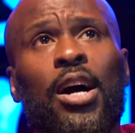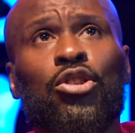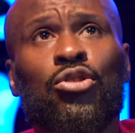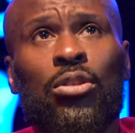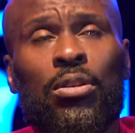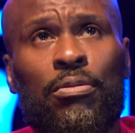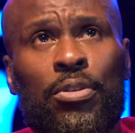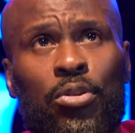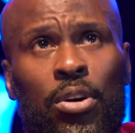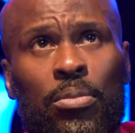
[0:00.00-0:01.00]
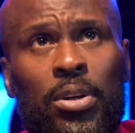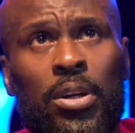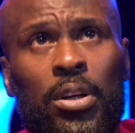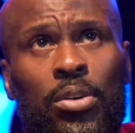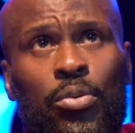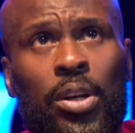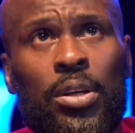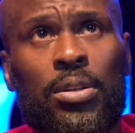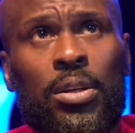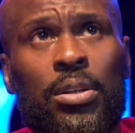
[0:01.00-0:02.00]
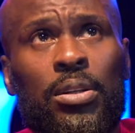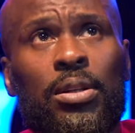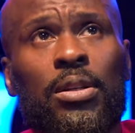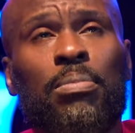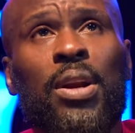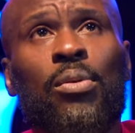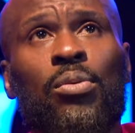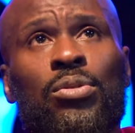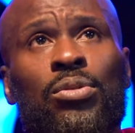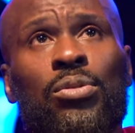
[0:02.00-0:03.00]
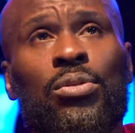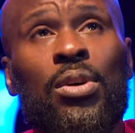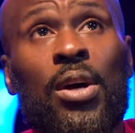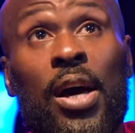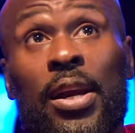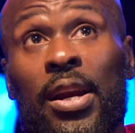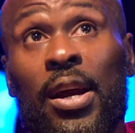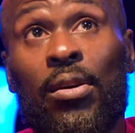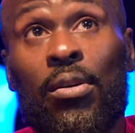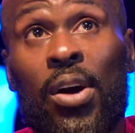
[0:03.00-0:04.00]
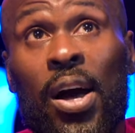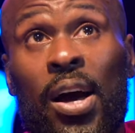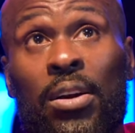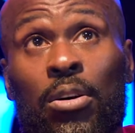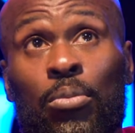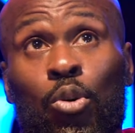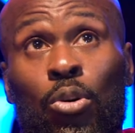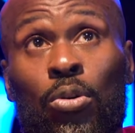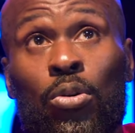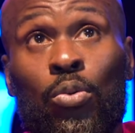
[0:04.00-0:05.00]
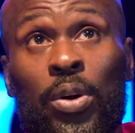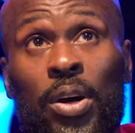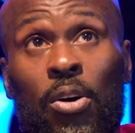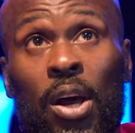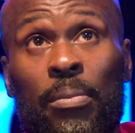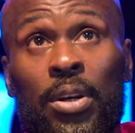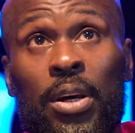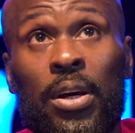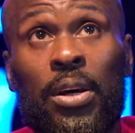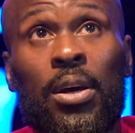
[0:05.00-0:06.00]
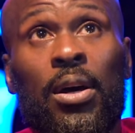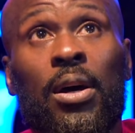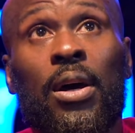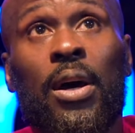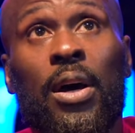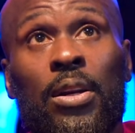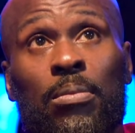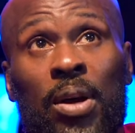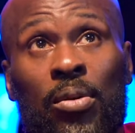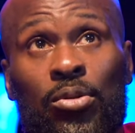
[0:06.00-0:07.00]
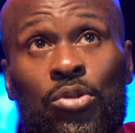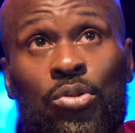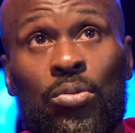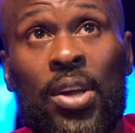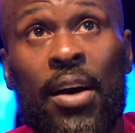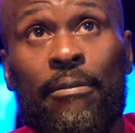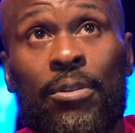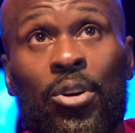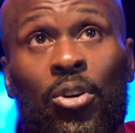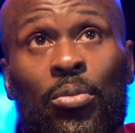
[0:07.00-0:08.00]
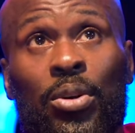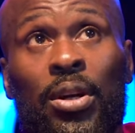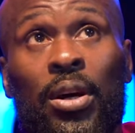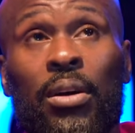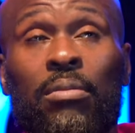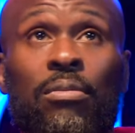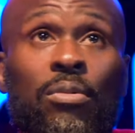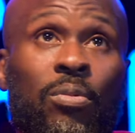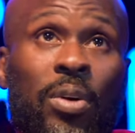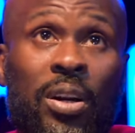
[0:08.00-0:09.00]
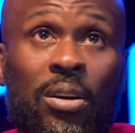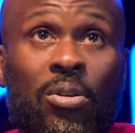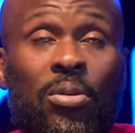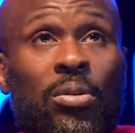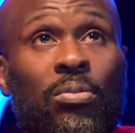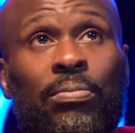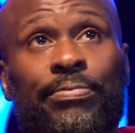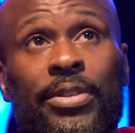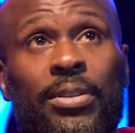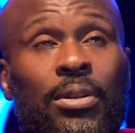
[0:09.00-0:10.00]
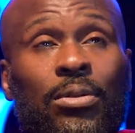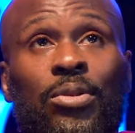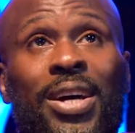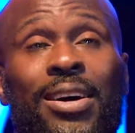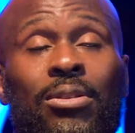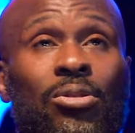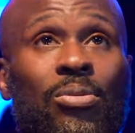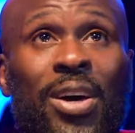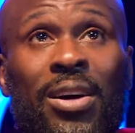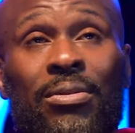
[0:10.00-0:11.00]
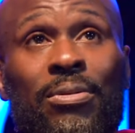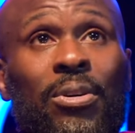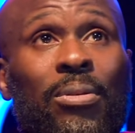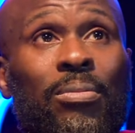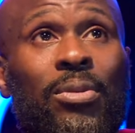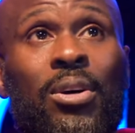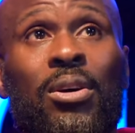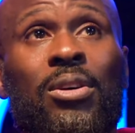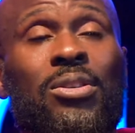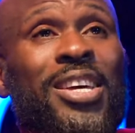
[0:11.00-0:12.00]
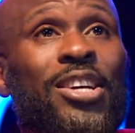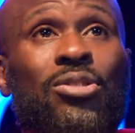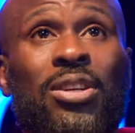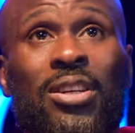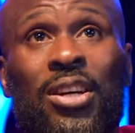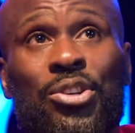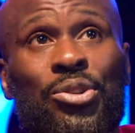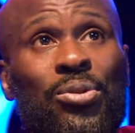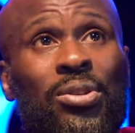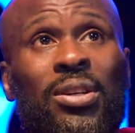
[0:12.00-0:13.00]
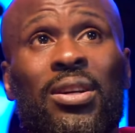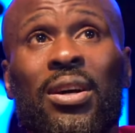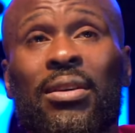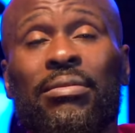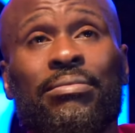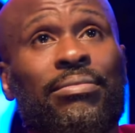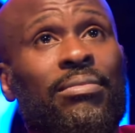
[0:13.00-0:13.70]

I shot the video immediately, released it. The plan was to, and then I had Ololo with Olamide, and the plan was to shoot that video, but then we ended up, we had some kind of scheduling issues, and then